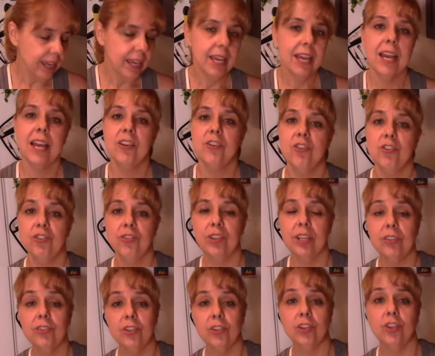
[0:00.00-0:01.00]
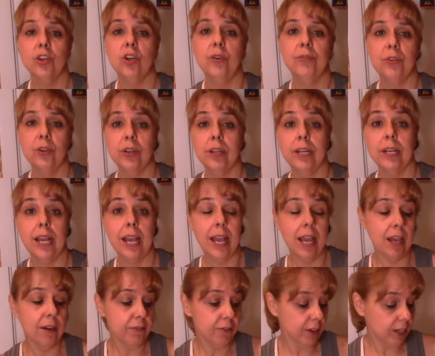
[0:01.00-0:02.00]
and you're set to go if you're going to
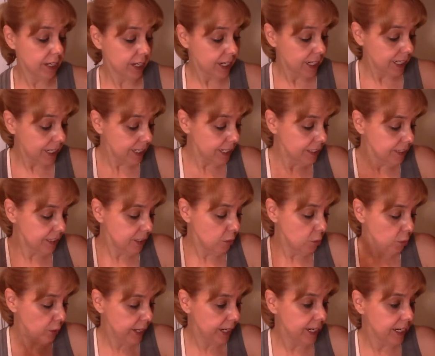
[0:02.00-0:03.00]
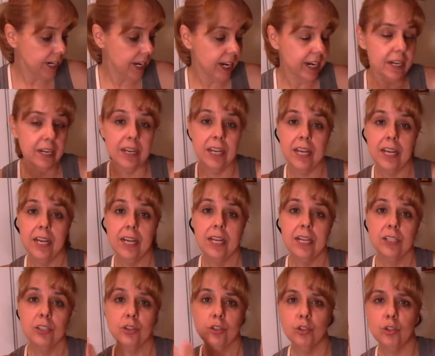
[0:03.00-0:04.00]
have an easy weeknight
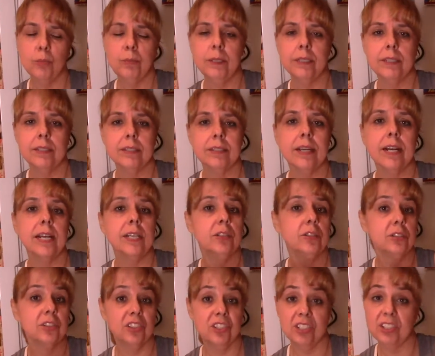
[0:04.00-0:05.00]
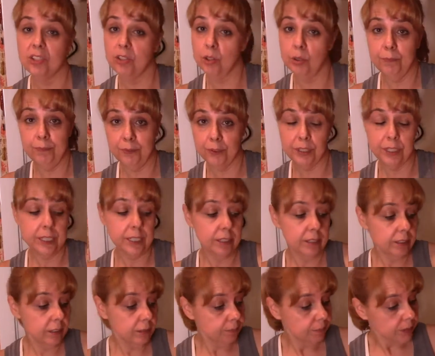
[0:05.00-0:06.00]
soup on the side or just soup for
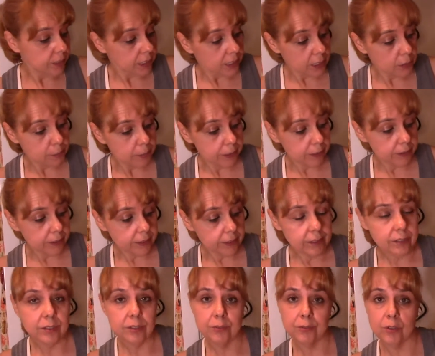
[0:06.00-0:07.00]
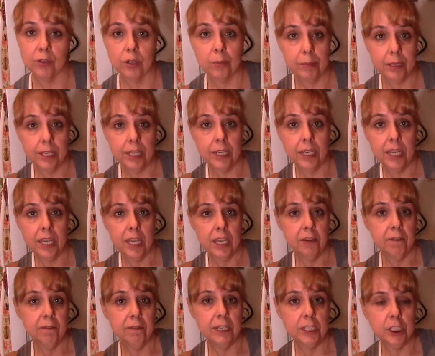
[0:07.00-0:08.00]
dinner, asparagus for all my
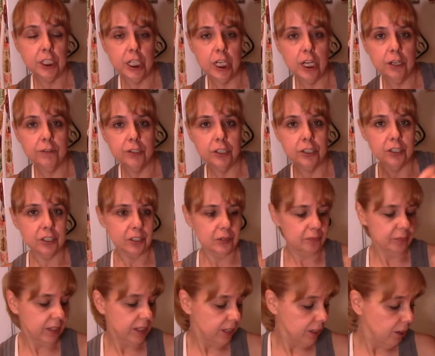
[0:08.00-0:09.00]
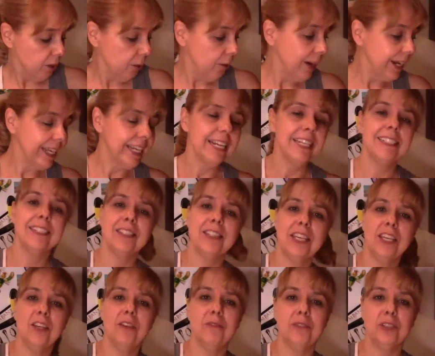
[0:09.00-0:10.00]
veggie lovers. All right, guys,
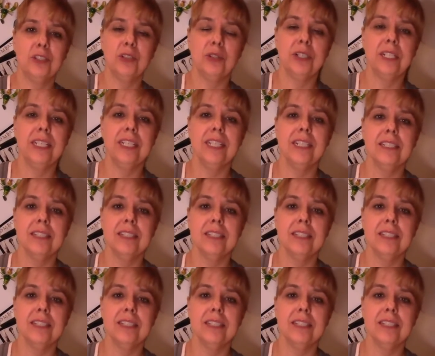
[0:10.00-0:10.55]
thank you for joining us.